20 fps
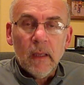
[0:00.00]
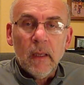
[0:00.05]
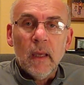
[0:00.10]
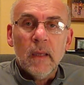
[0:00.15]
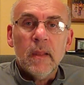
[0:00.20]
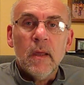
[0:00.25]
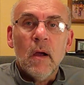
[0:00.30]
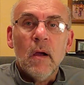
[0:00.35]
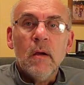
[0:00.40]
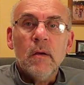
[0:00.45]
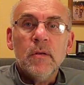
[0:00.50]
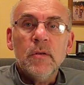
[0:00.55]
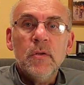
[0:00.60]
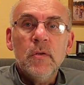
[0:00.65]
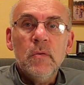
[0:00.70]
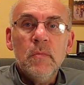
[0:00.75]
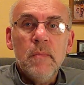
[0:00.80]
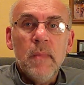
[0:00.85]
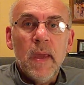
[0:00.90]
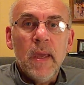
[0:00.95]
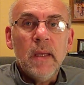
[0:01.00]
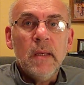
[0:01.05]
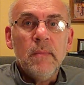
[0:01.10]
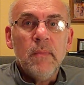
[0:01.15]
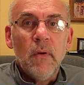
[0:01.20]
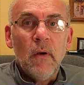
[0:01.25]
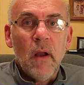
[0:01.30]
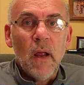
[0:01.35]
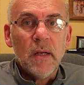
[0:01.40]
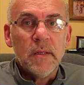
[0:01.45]
Okay, there are 2 main
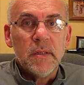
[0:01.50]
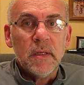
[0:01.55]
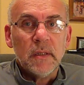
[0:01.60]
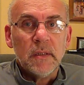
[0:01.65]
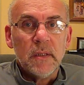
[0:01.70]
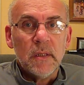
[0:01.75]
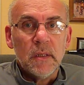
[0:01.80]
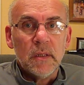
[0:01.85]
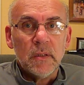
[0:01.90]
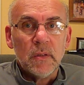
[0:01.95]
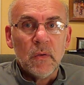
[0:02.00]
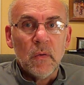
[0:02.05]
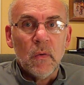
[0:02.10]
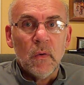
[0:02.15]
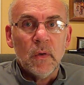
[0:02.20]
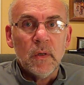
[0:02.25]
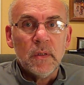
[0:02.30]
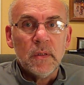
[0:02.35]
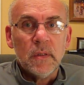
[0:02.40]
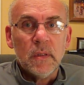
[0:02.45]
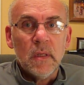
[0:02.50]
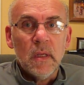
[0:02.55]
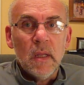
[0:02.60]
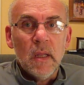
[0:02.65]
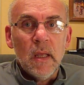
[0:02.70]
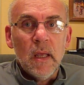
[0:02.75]
projects in this course.